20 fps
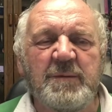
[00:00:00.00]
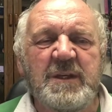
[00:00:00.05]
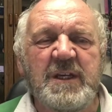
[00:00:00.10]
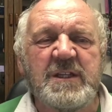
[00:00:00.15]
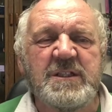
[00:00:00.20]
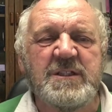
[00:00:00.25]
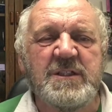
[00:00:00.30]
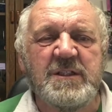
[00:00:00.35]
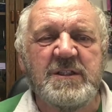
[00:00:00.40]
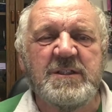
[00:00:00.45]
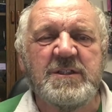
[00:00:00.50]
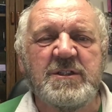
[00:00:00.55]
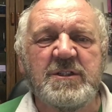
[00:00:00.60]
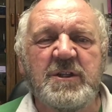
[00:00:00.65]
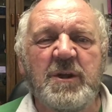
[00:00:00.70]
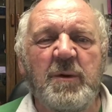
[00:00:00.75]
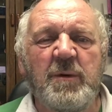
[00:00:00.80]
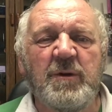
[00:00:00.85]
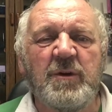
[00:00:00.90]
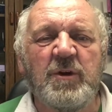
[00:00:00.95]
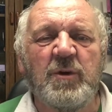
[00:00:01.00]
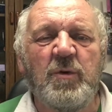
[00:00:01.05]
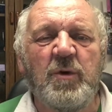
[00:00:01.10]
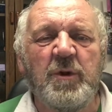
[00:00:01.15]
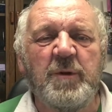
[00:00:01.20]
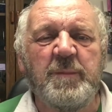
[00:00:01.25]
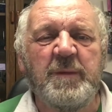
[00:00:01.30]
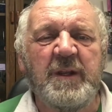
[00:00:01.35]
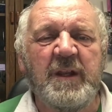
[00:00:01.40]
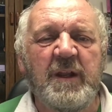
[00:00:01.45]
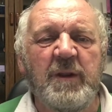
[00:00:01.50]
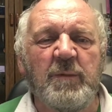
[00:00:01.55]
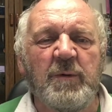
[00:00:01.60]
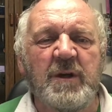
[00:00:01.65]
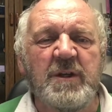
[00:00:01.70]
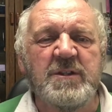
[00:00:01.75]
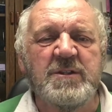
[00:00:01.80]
guessing this is going on quite a bit anyway,